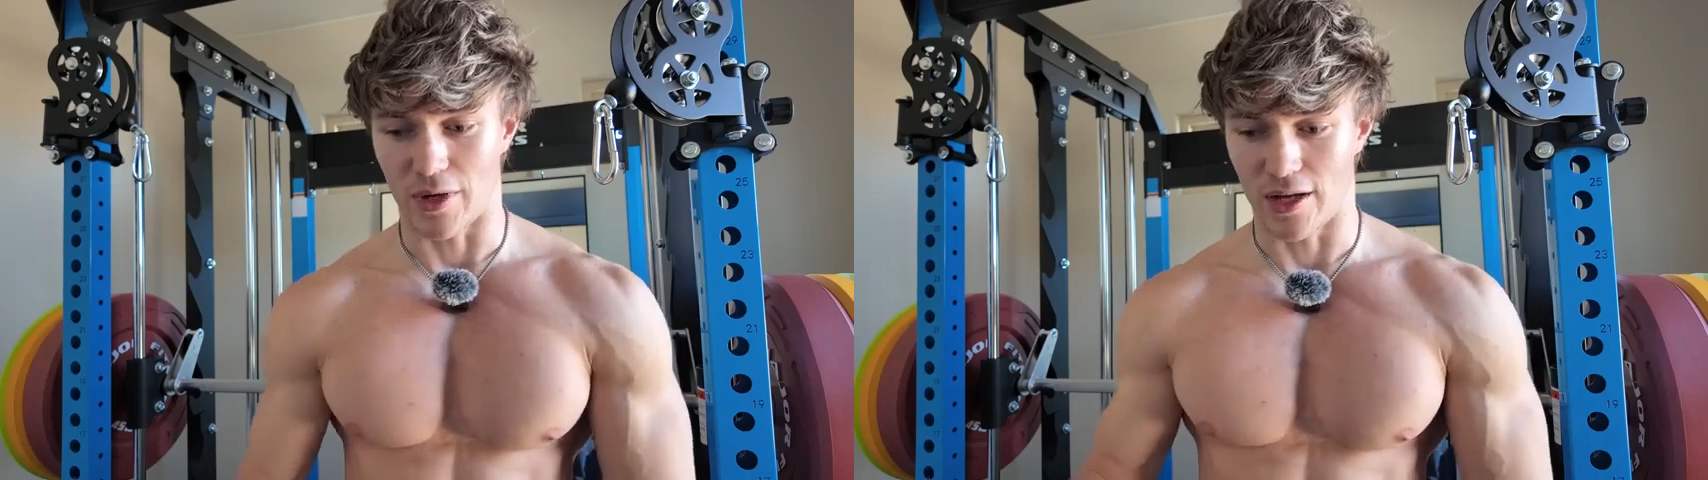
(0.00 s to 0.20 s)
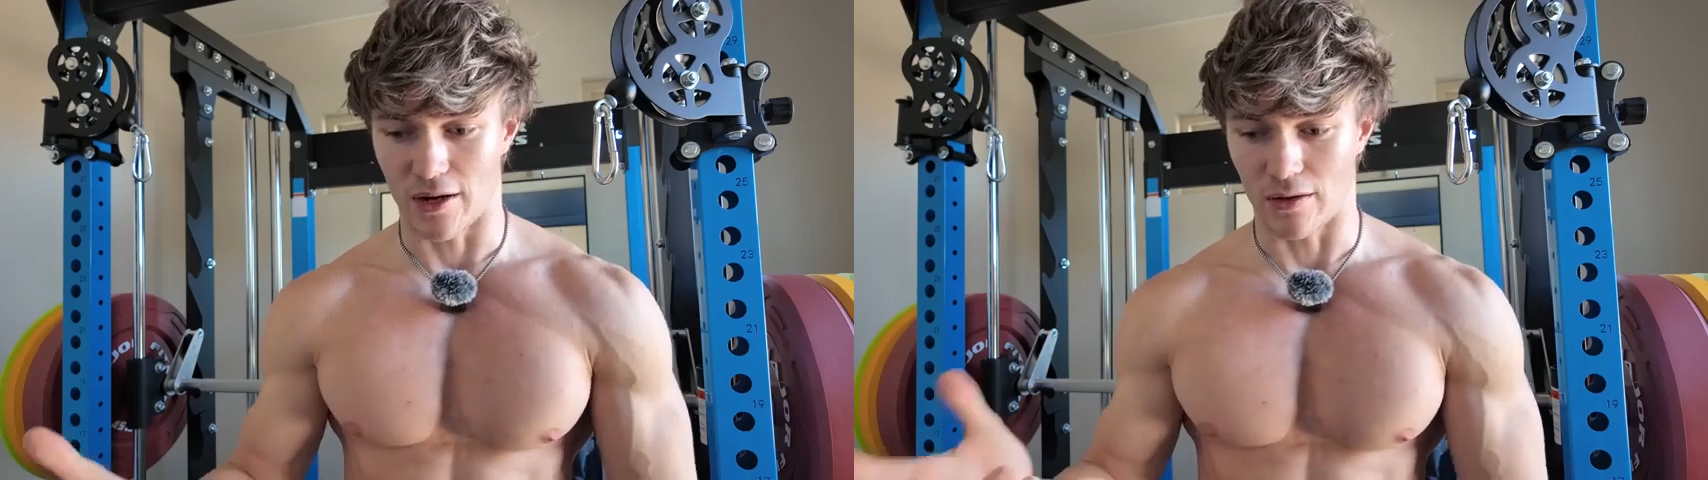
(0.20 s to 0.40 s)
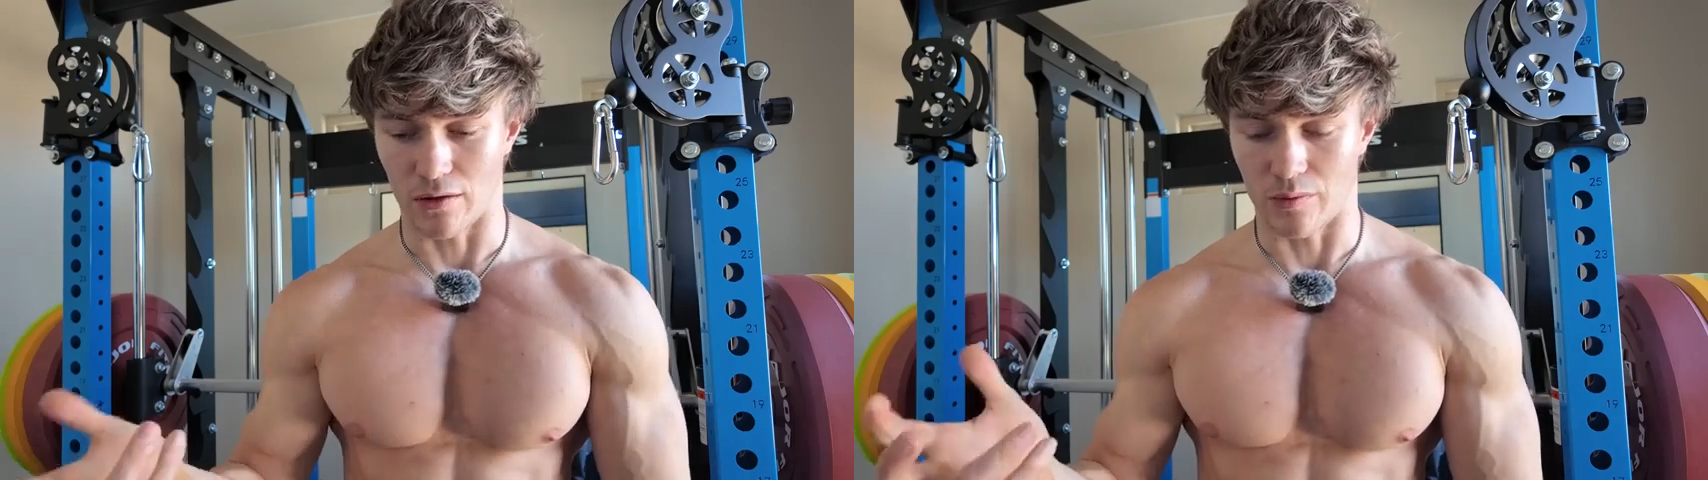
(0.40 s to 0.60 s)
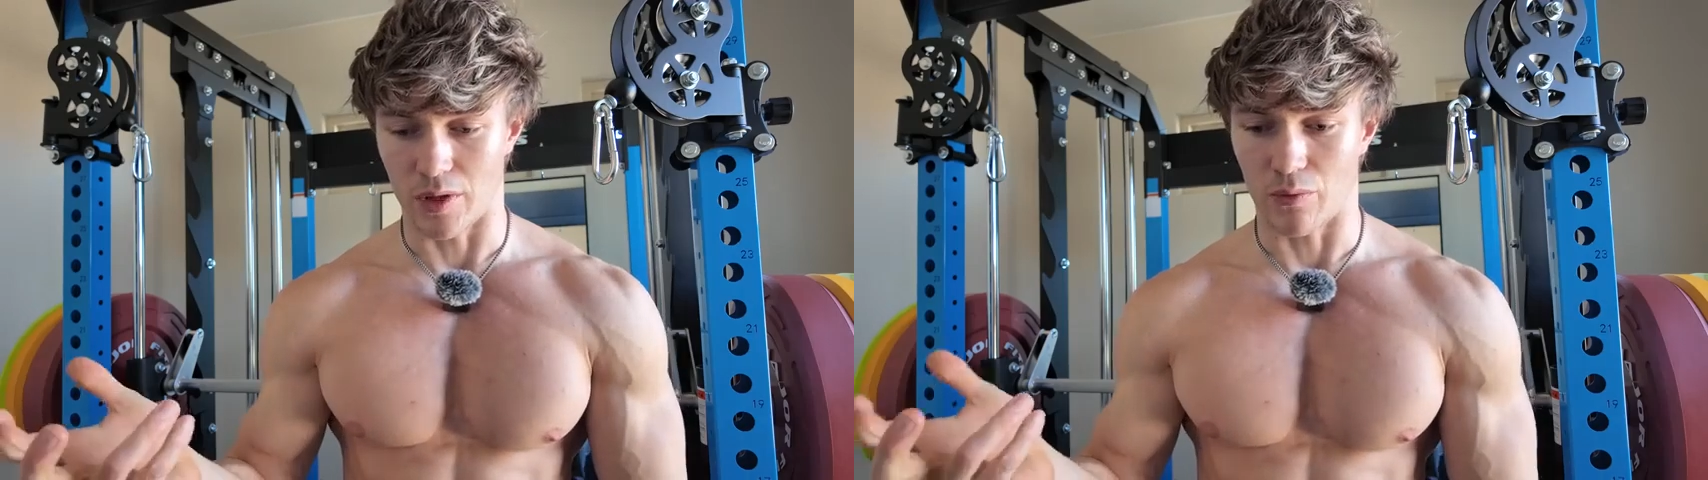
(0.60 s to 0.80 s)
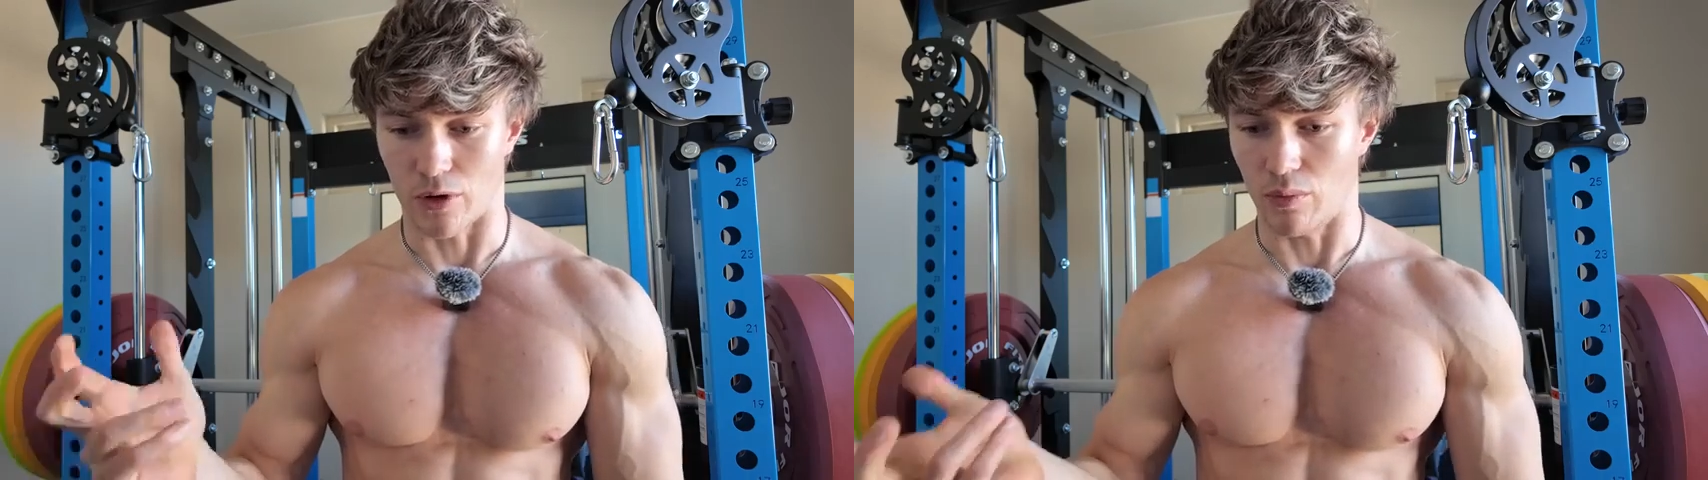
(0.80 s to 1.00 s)
my hair a little
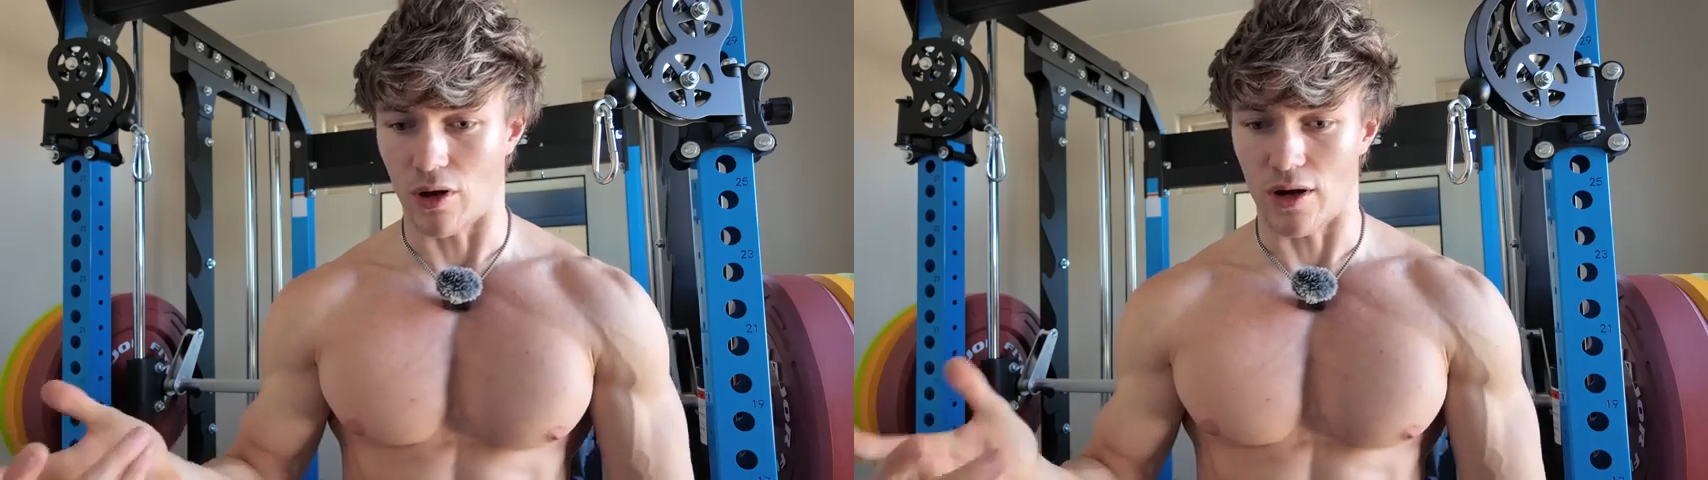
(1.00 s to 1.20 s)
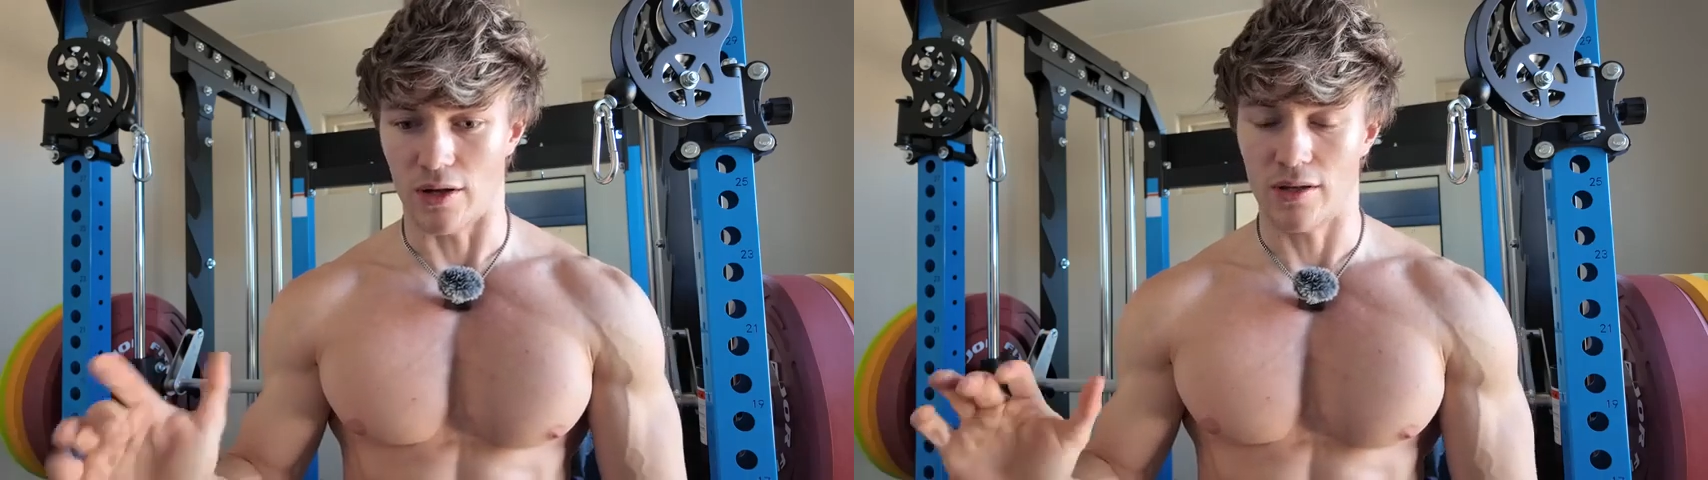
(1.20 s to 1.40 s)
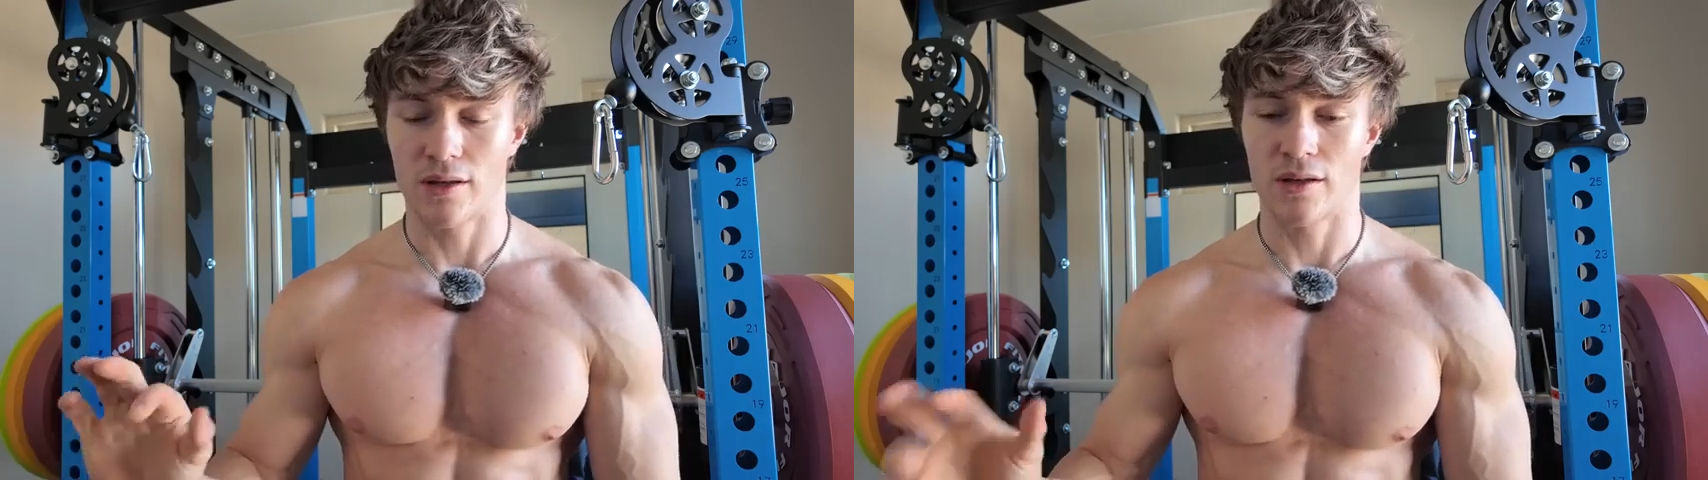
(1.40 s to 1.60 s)
bit more blonde